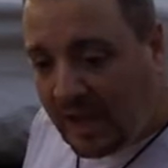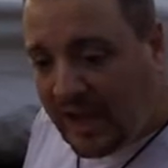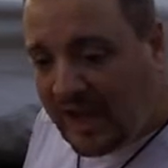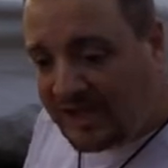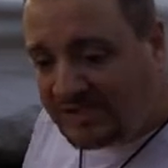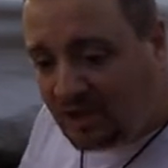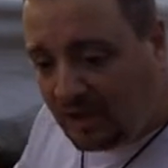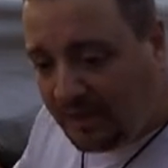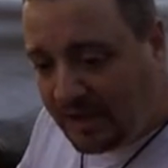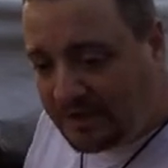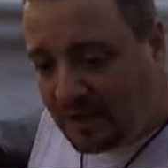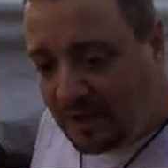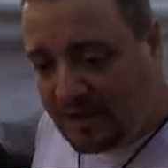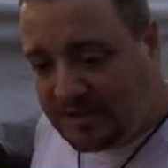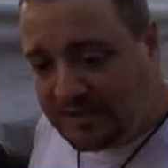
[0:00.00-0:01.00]
has all my
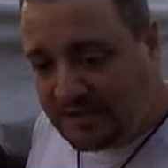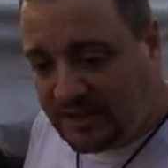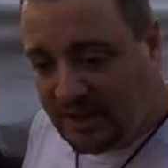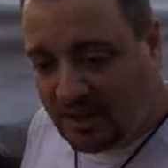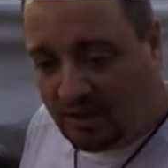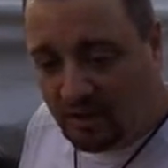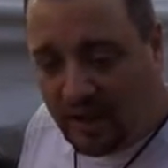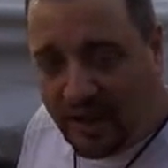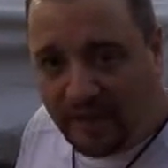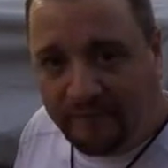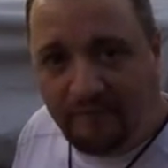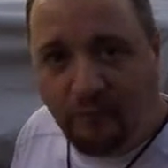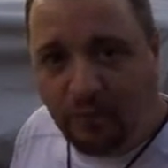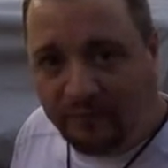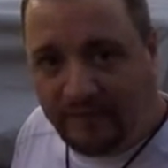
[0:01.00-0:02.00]
ducks that are like
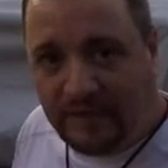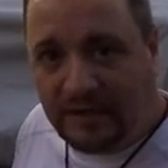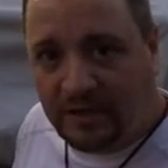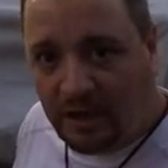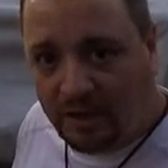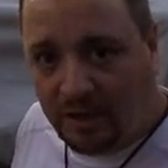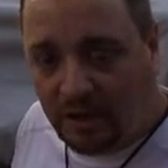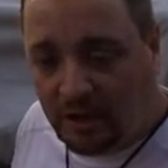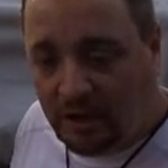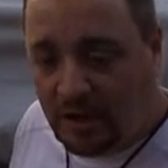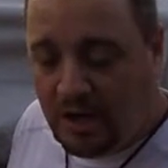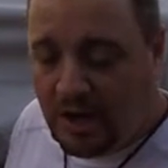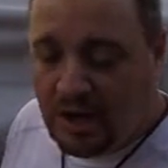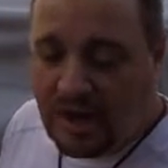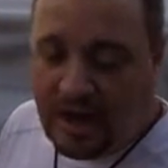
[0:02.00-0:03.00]
4 feet and under,
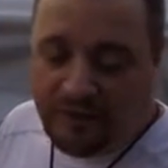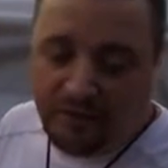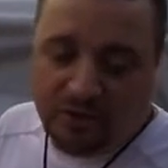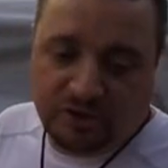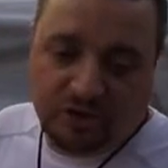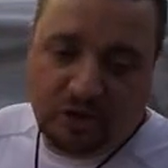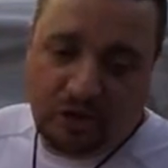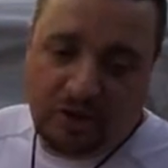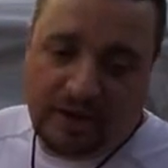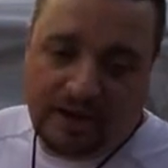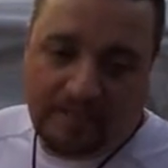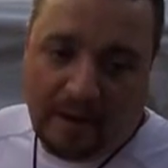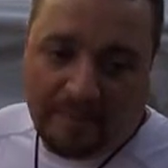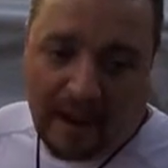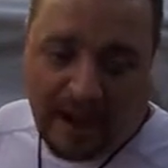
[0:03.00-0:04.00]
and those are all like
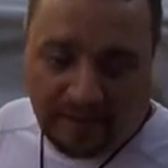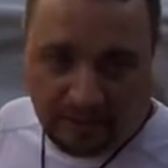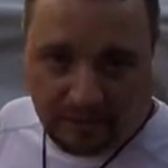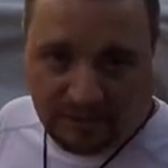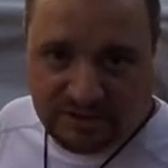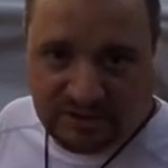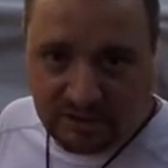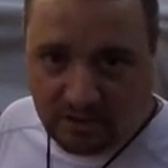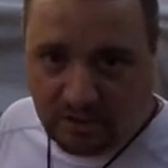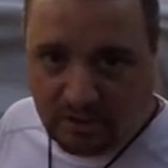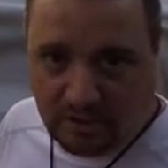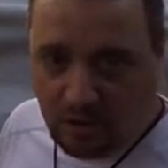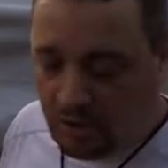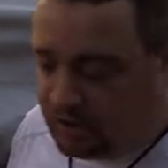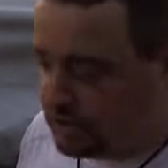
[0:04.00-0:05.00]
my Mallards that are in
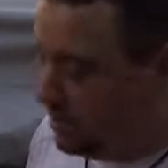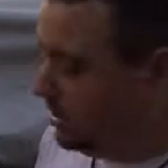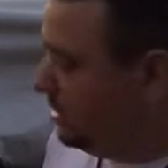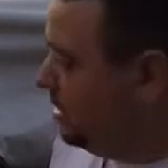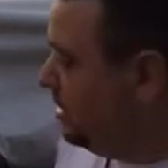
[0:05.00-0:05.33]
closer.